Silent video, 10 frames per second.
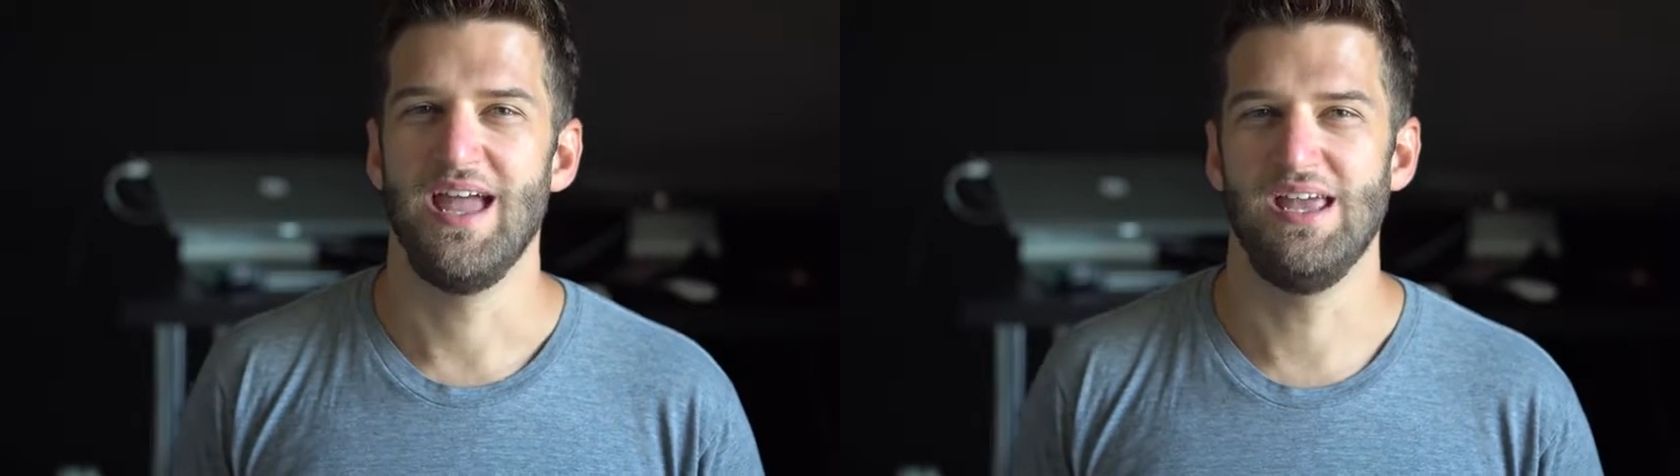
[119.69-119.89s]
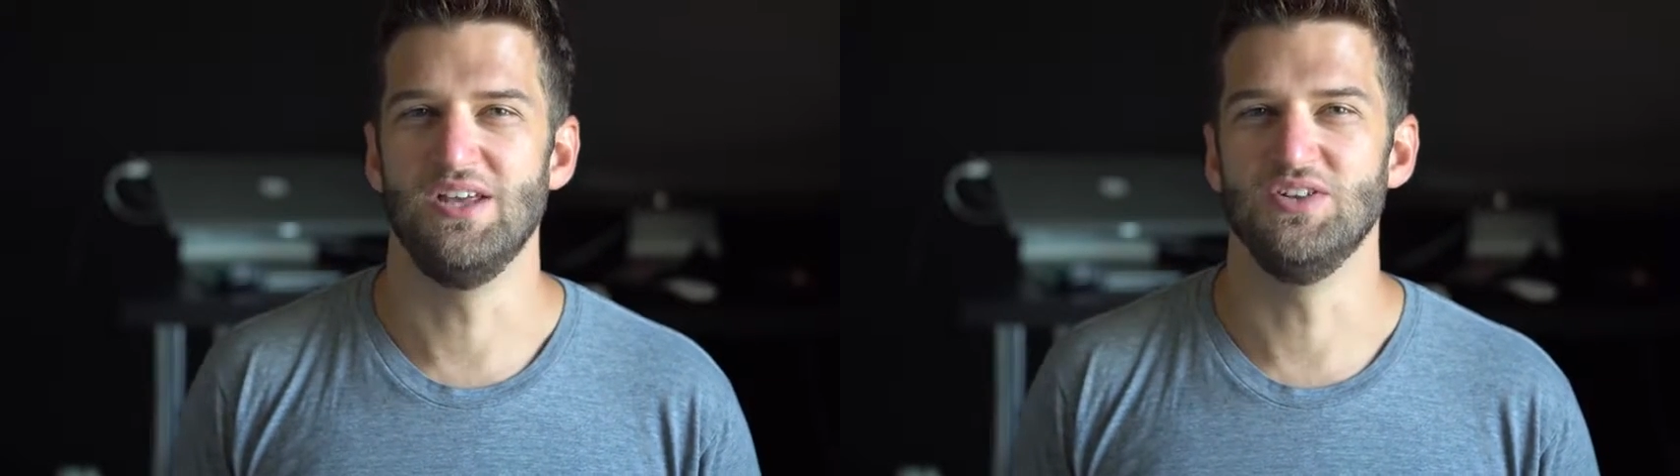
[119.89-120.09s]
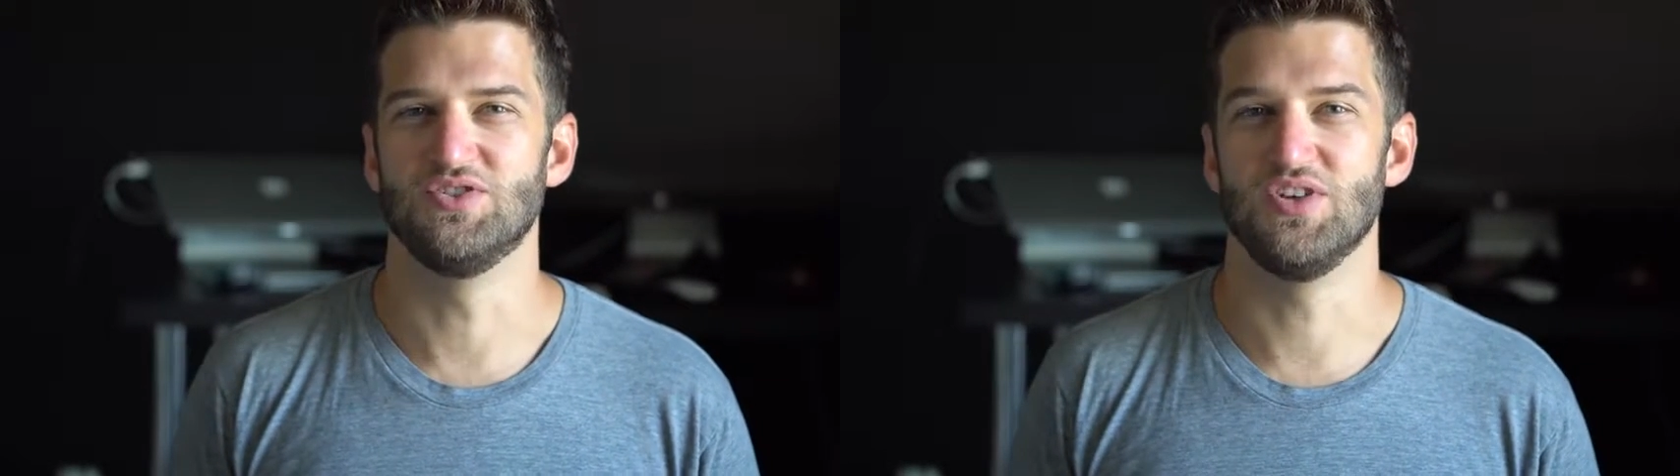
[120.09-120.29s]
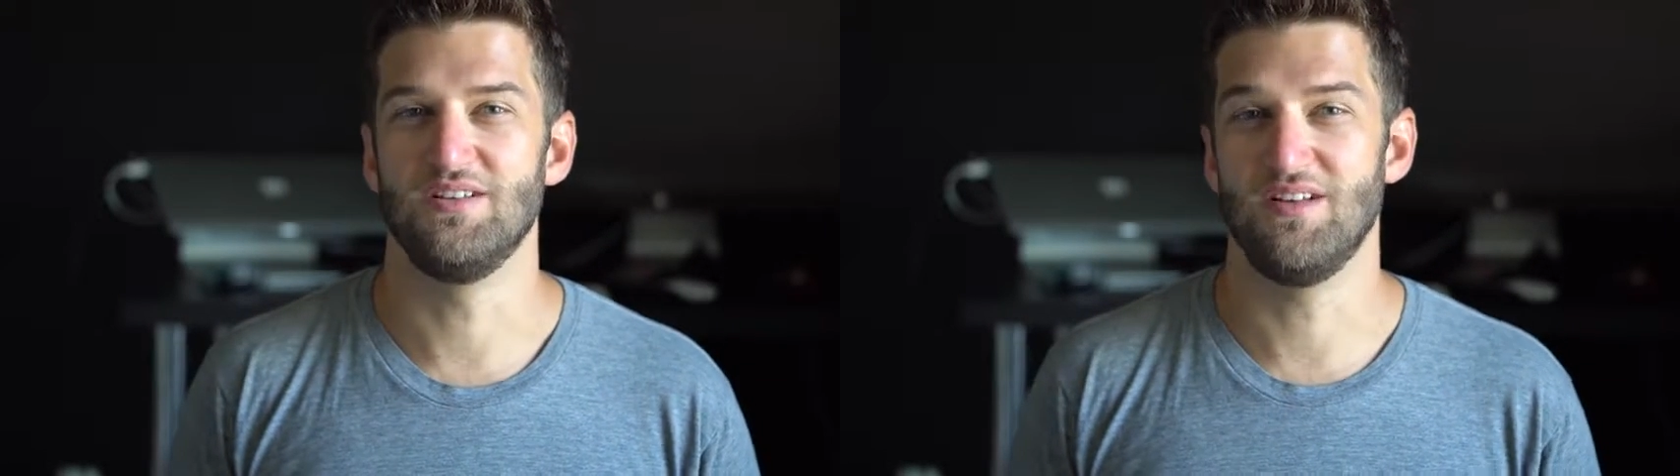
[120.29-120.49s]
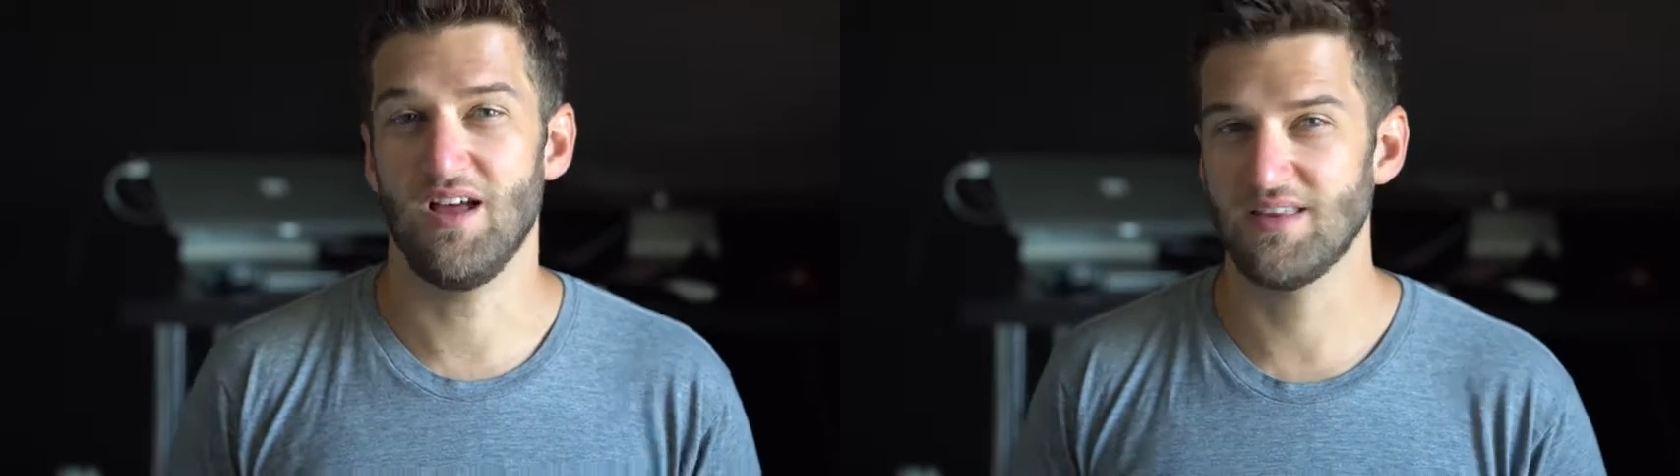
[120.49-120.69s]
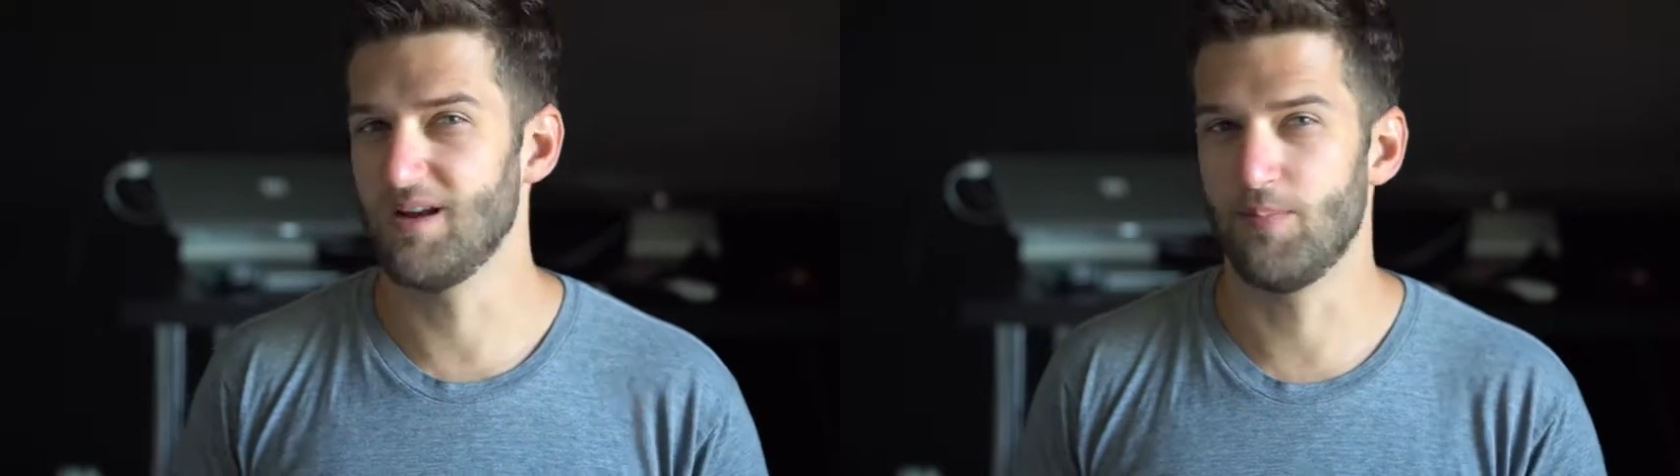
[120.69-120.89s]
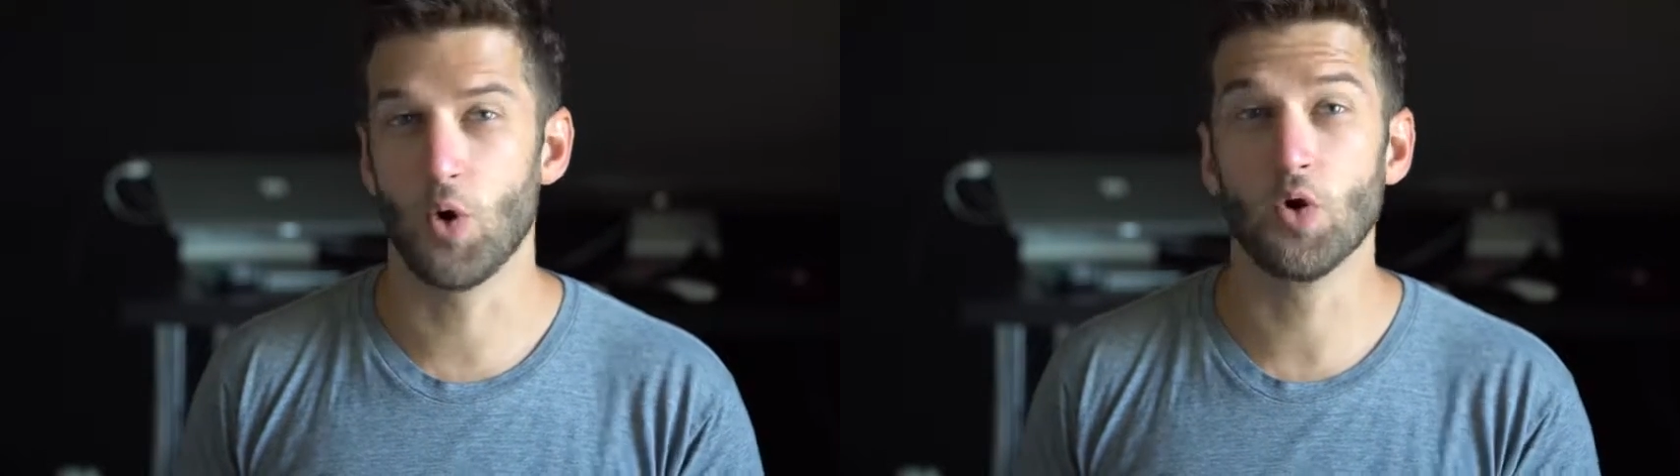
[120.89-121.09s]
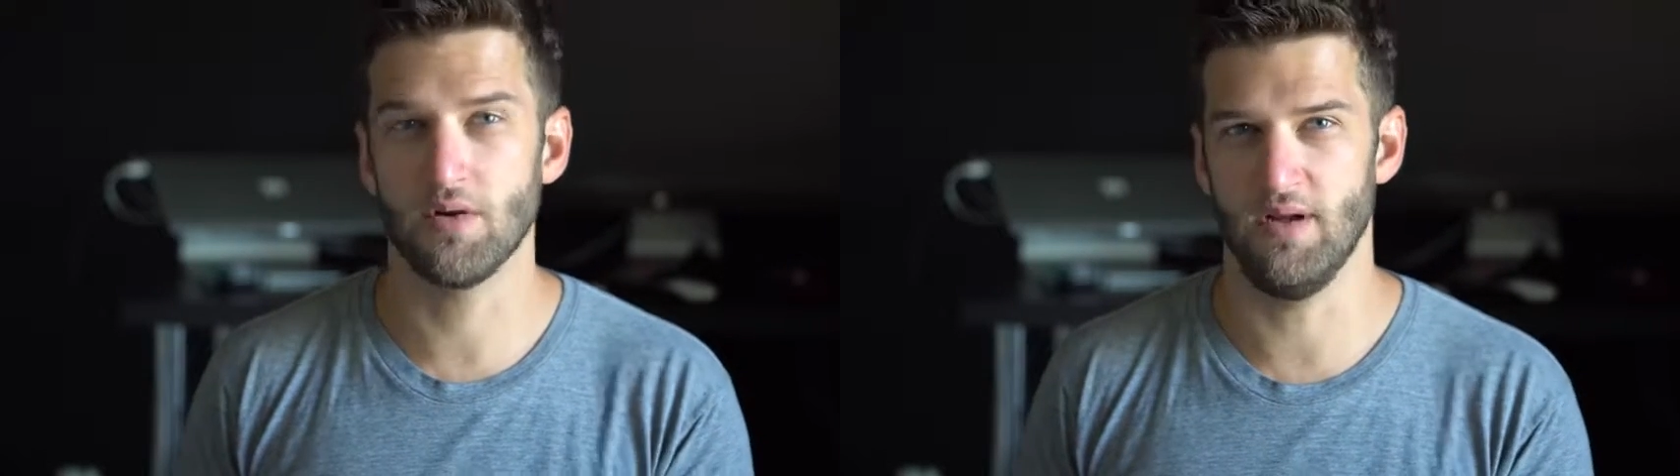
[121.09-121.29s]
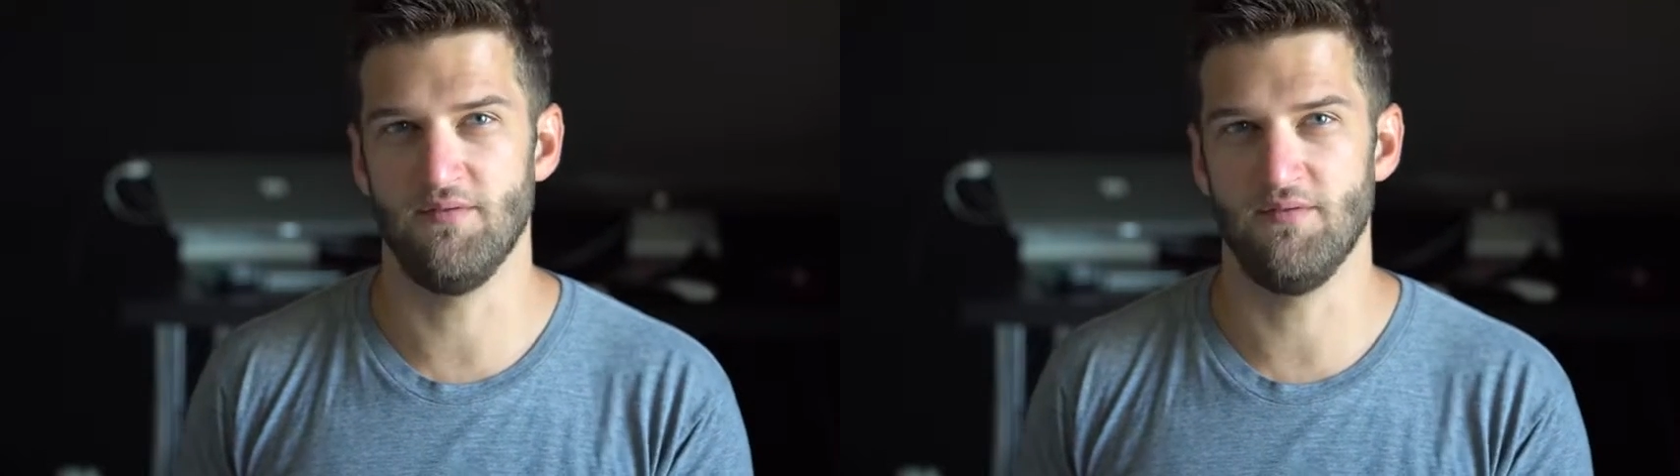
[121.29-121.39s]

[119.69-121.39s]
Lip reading: is not that important